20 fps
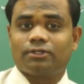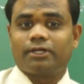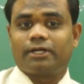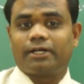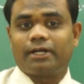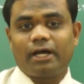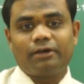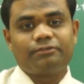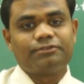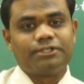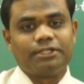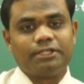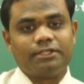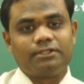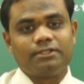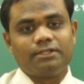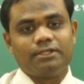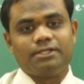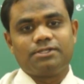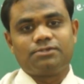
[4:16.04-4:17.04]
on the graph
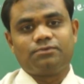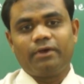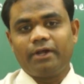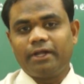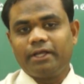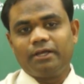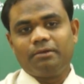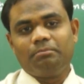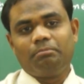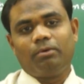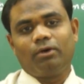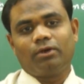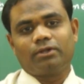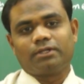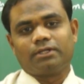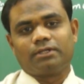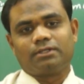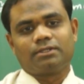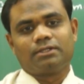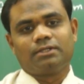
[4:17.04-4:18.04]
sheet is very
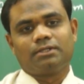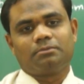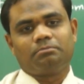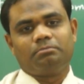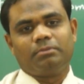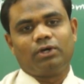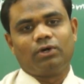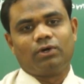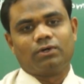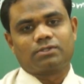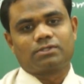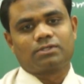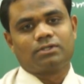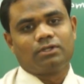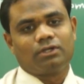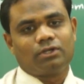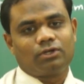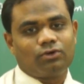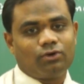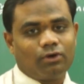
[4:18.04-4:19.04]
important, because
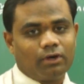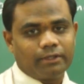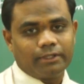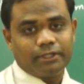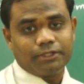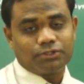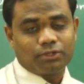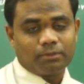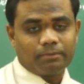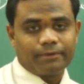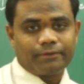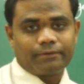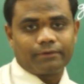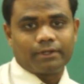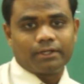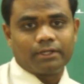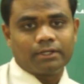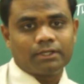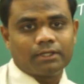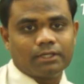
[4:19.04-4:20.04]
coordinate
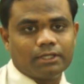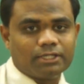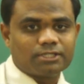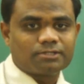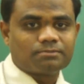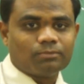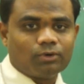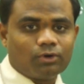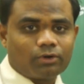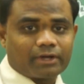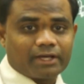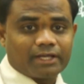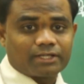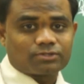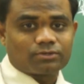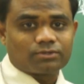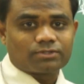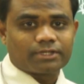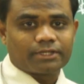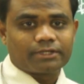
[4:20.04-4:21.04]
geometry is more
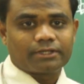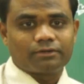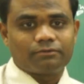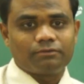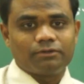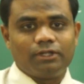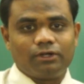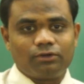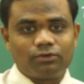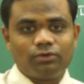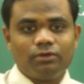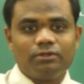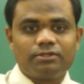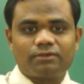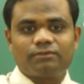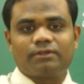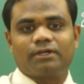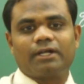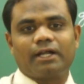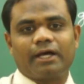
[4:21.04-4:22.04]
associated with the rules
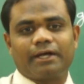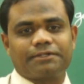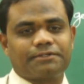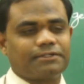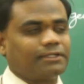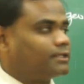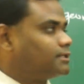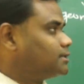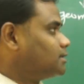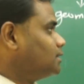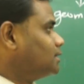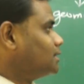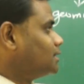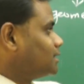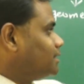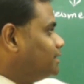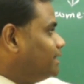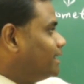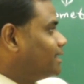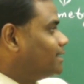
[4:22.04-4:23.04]
of the graph sheet
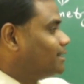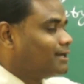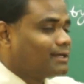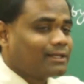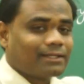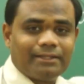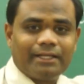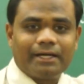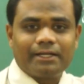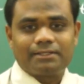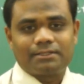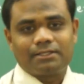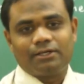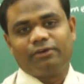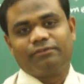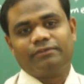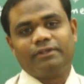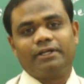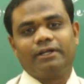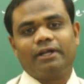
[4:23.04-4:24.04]
than that
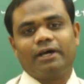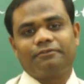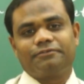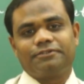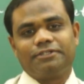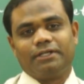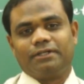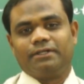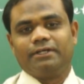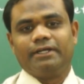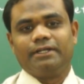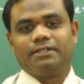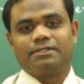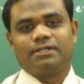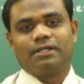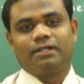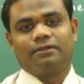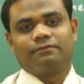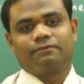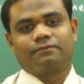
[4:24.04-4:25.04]
of the graph sheet
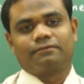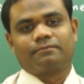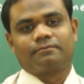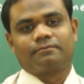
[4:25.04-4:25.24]
itself.